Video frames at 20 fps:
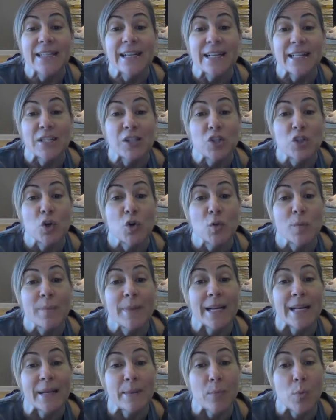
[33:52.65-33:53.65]
and so
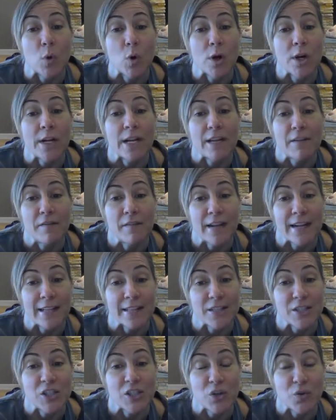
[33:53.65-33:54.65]
many more
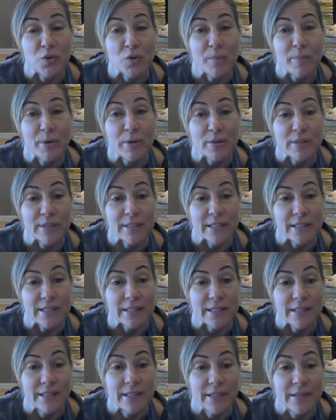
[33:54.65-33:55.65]
advanced yoga poses.